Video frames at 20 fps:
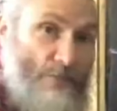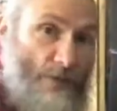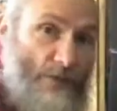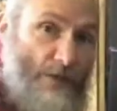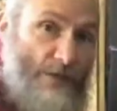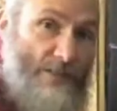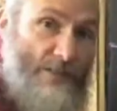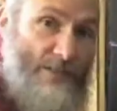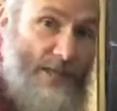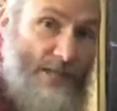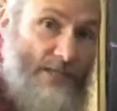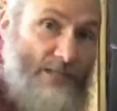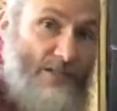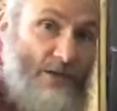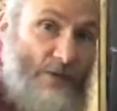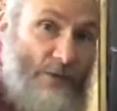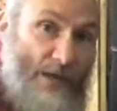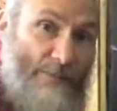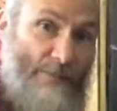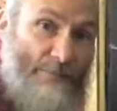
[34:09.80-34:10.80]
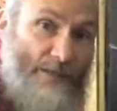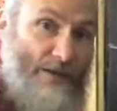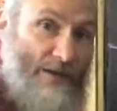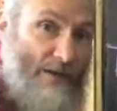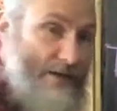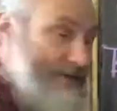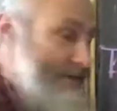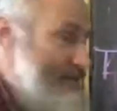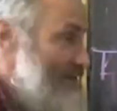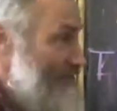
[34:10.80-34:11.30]
words into it,
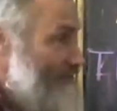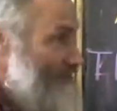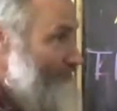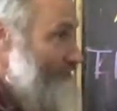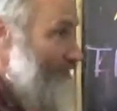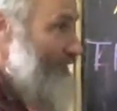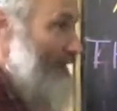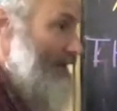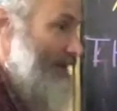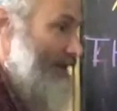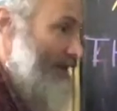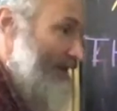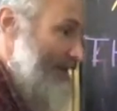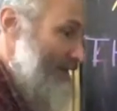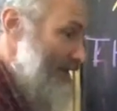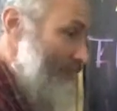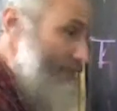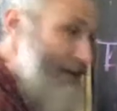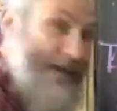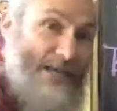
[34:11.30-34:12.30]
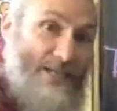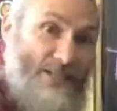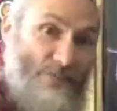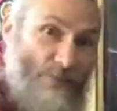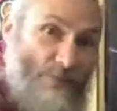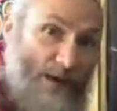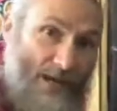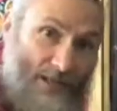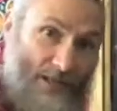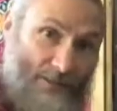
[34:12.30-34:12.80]
because you may as
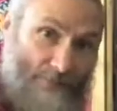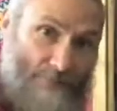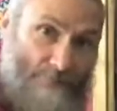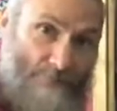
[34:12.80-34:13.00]
well,